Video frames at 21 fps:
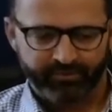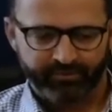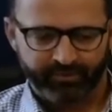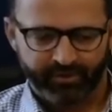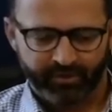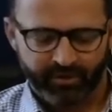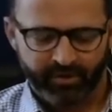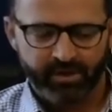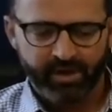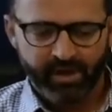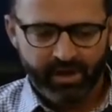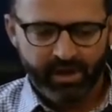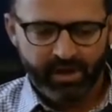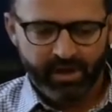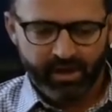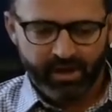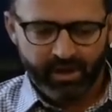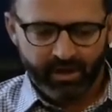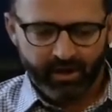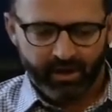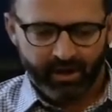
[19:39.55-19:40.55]
So
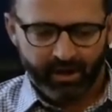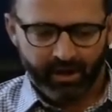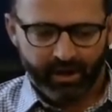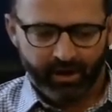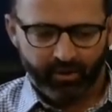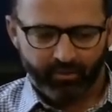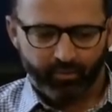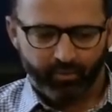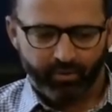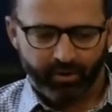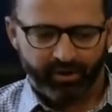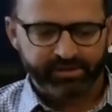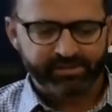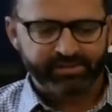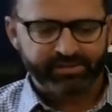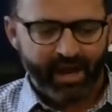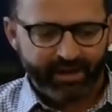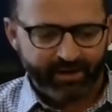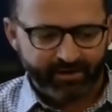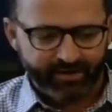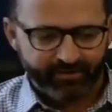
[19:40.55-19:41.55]
we're
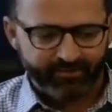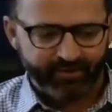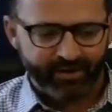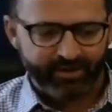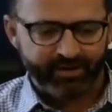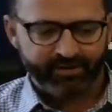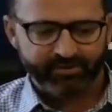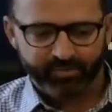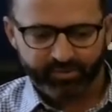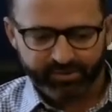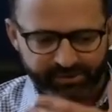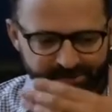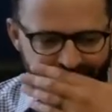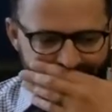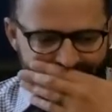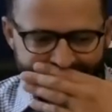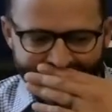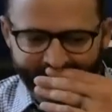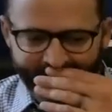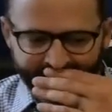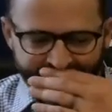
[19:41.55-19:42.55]
excited to see this. We're just
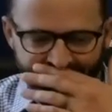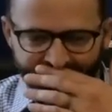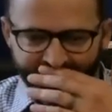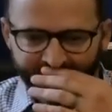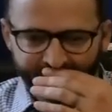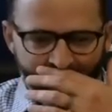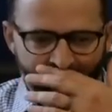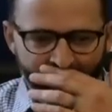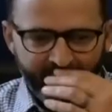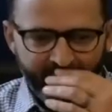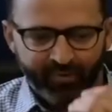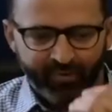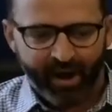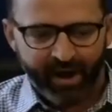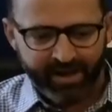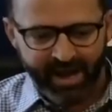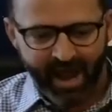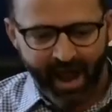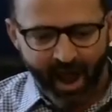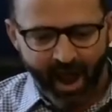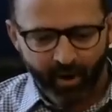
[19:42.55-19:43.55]
getting out of the ground right
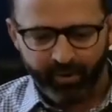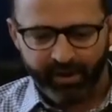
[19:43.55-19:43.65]
now.